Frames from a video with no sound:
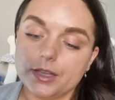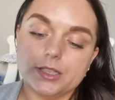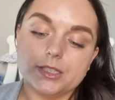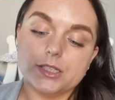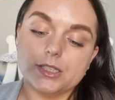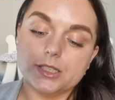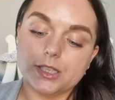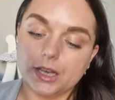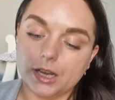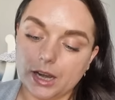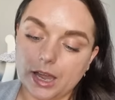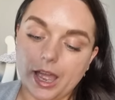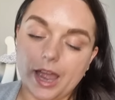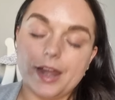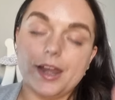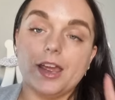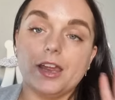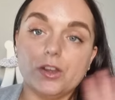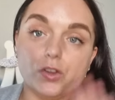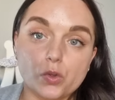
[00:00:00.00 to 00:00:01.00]
This is the,
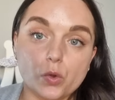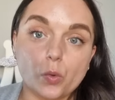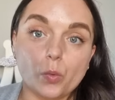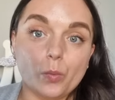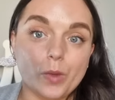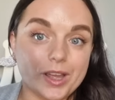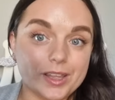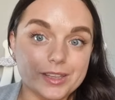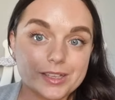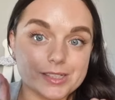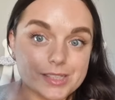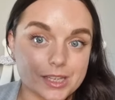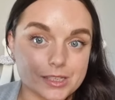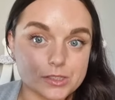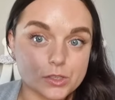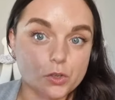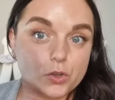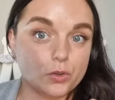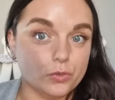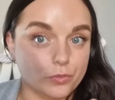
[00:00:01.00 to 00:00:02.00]
and I know why this
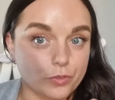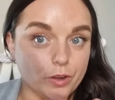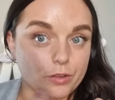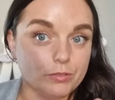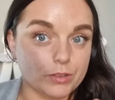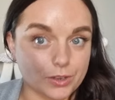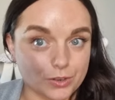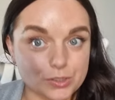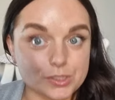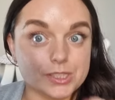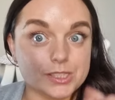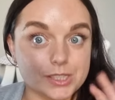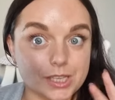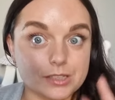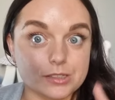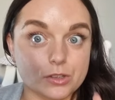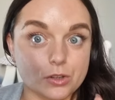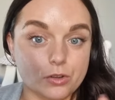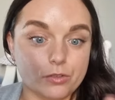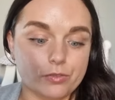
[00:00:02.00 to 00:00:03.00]
has a cult following, because this
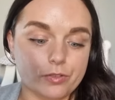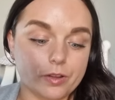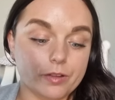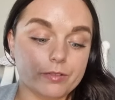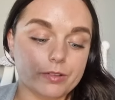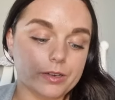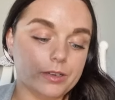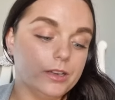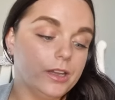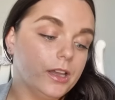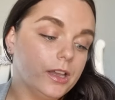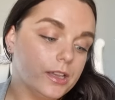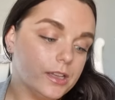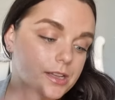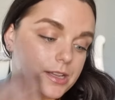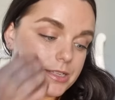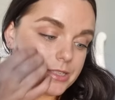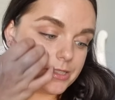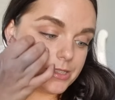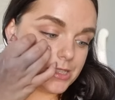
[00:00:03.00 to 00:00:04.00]
has a cult following.
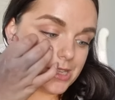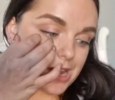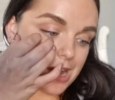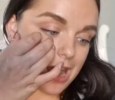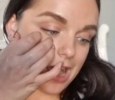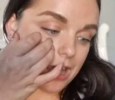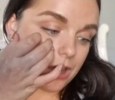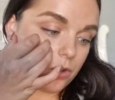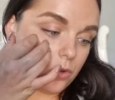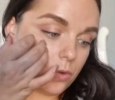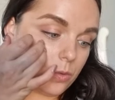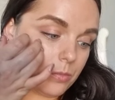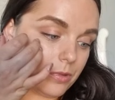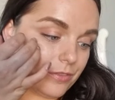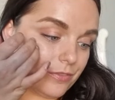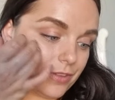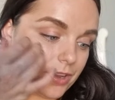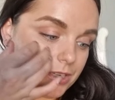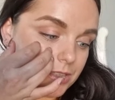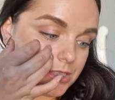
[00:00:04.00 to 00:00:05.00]
This is the
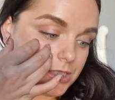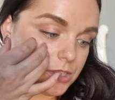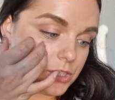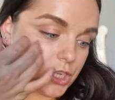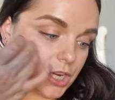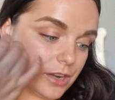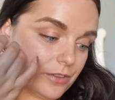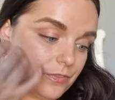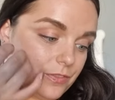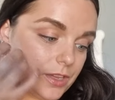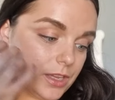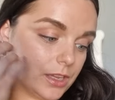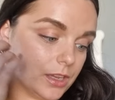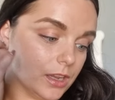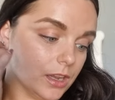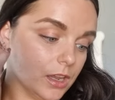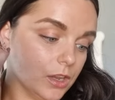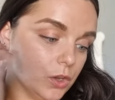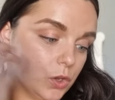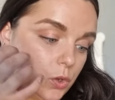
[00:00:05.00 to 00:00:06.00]
Lancome Advanced
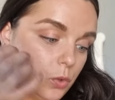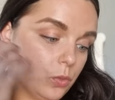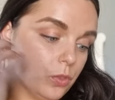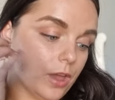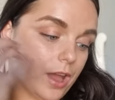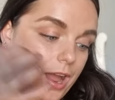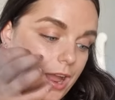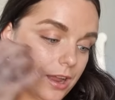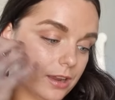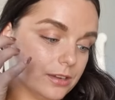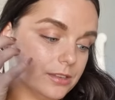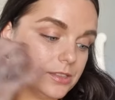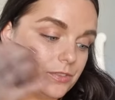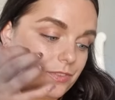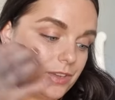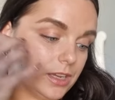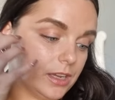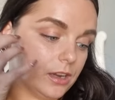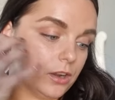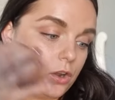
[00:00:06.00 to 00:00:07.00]
Jennifer Youth
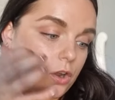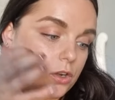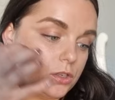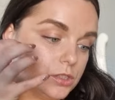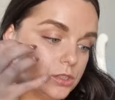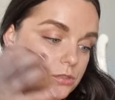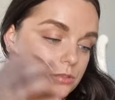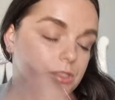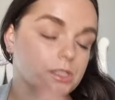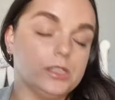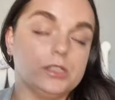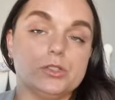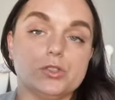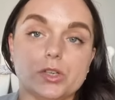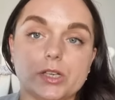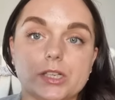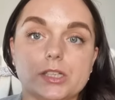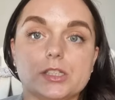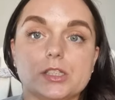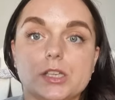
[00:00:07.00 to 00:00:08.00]
Activating
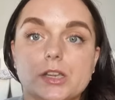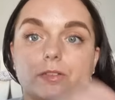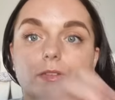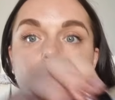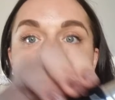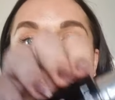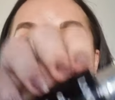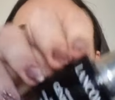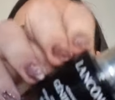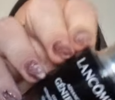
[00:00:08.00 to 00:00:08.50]
Concentrate Serum.